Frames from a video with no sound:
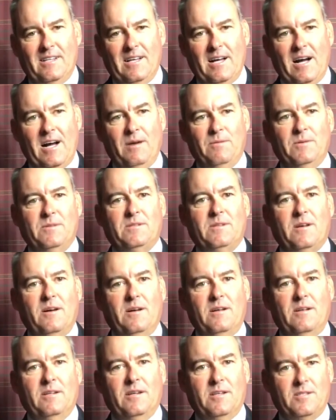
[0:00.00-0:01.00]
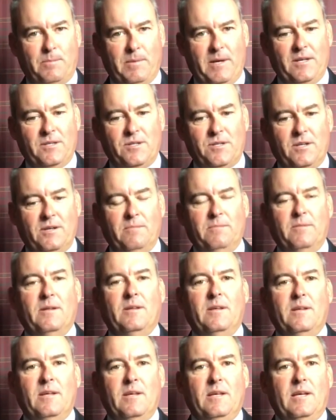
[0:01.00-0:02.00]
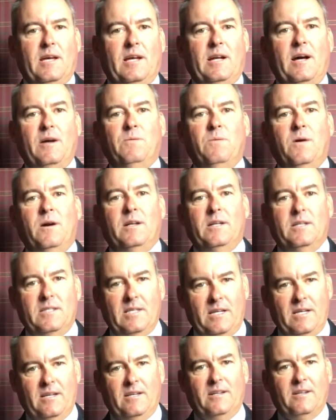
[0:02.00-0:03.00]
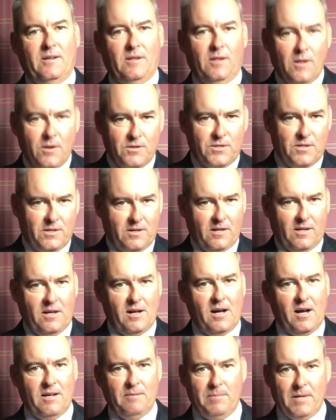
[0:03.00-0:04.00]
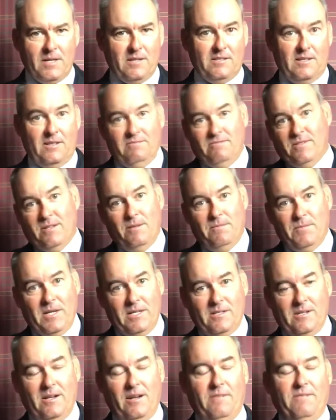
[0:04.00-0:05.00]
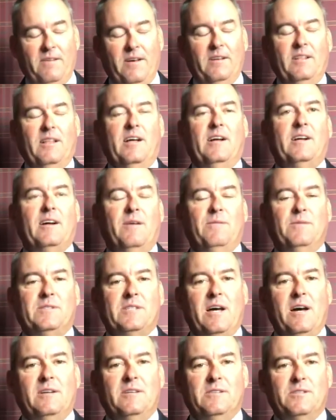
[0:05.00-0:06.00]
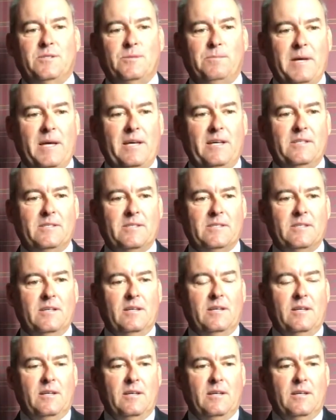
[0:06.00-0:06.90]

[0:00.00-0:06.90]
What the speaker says: I was on a spaceship and I wanted to get closer to God, because for some reason I felt like I was out in space